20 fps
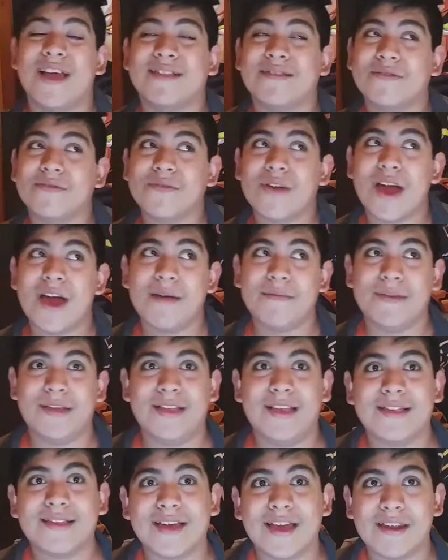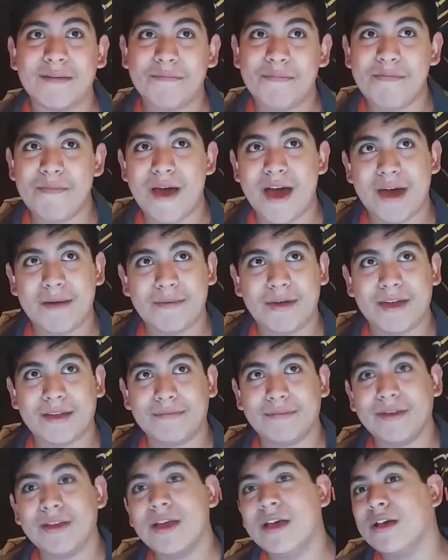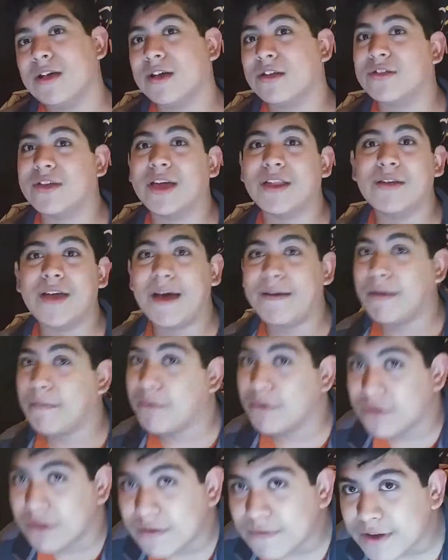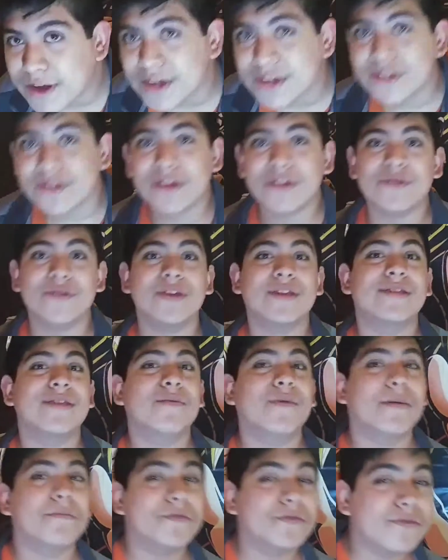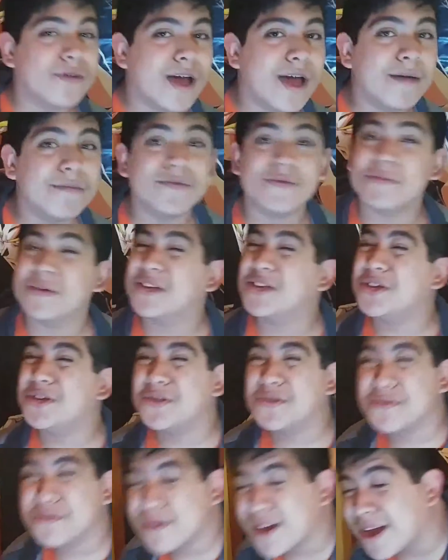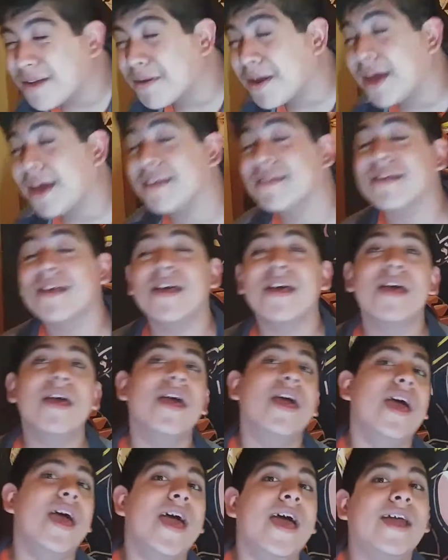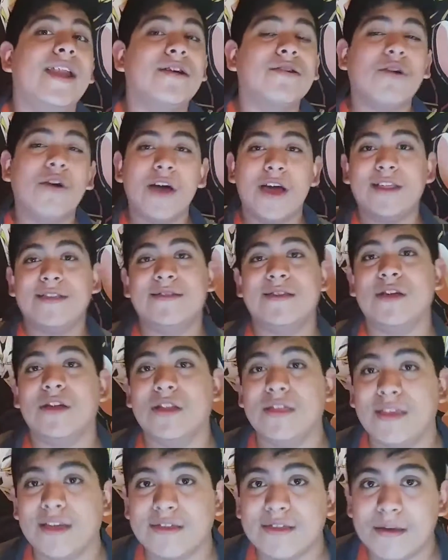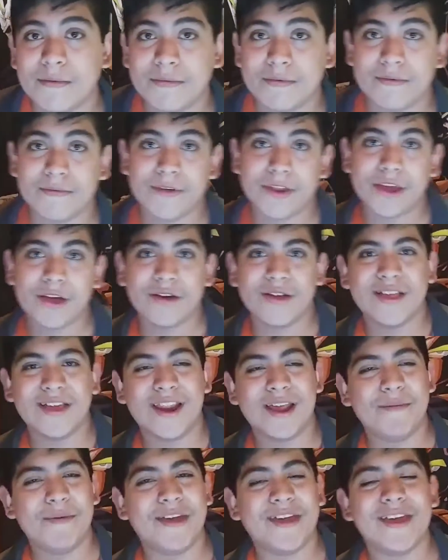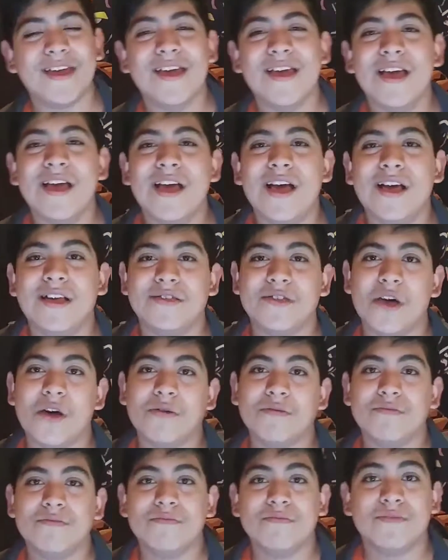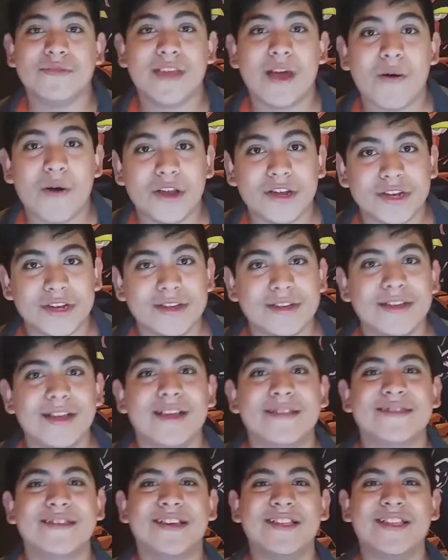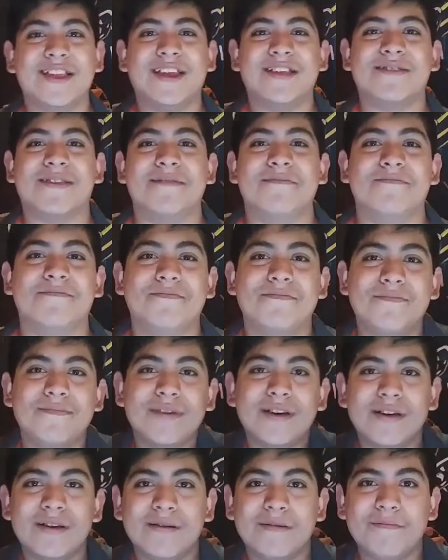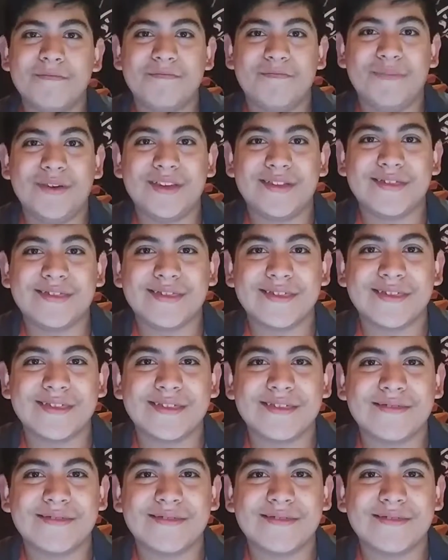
are not subscribed, and that's kind of mad, man, because you gotta have the post notifications on so you can see when I'm subscribed. Make sure you subscribe, guys, and I'll go ahead and see you in the next video that I make. So, without watching, see you on the next time. Peace.